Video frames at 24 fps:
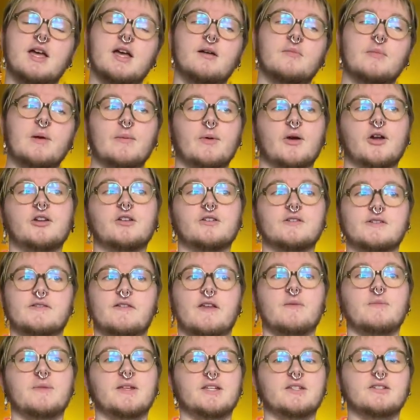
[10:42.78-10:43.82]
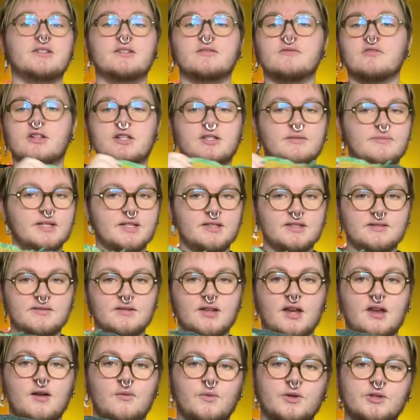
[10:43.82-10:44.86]
my partner's family's Christmas,
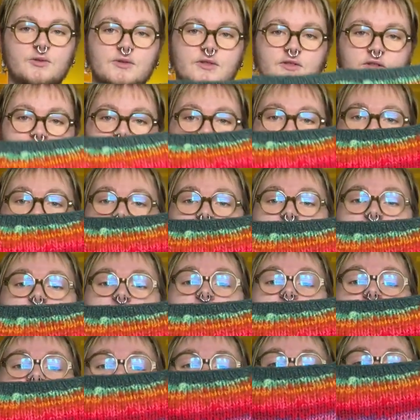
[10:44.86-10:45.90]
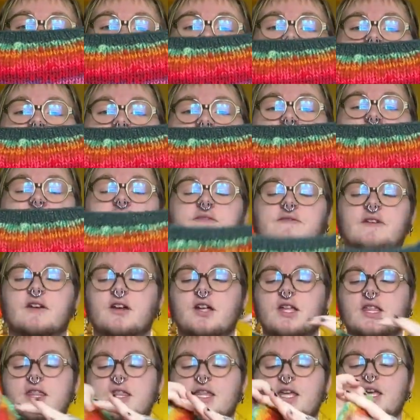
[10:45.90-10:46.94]
which was really nice. Like I said, it's
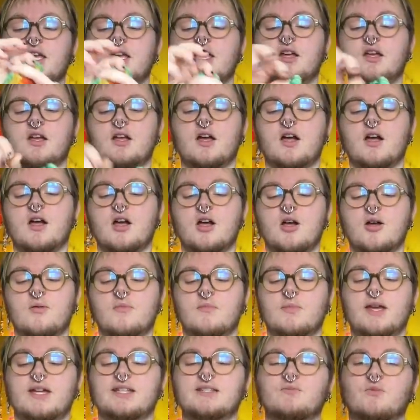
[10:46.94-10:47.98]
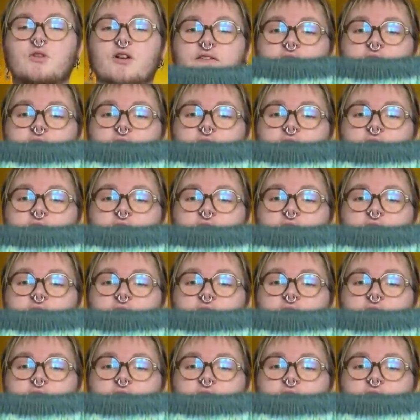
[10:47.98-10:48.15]
very thick. It's more